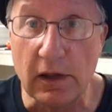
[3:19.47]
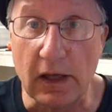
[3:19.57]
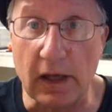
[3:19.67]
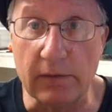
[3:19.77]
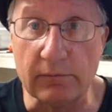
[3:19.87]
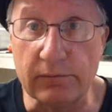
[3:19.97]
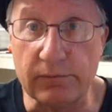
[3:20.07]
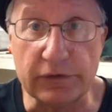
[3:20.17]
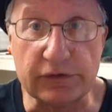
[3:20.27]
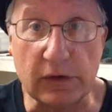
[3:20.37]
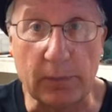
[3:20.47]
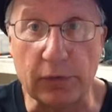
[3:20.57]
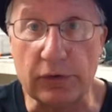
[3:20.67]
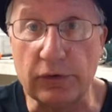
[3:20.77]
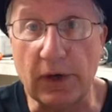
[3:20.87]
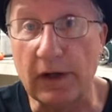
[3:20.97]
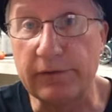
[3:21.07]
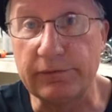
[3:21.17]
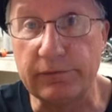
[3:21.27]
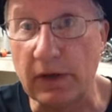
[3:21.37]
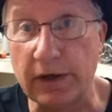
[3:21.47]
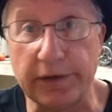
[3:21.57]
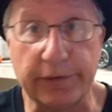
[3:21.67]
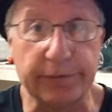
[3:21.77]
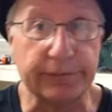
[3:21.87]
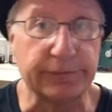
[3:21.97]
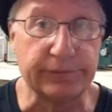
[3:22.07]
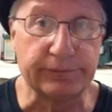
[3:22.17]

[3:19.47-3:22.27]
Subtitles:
And for supper, you have, I don't know,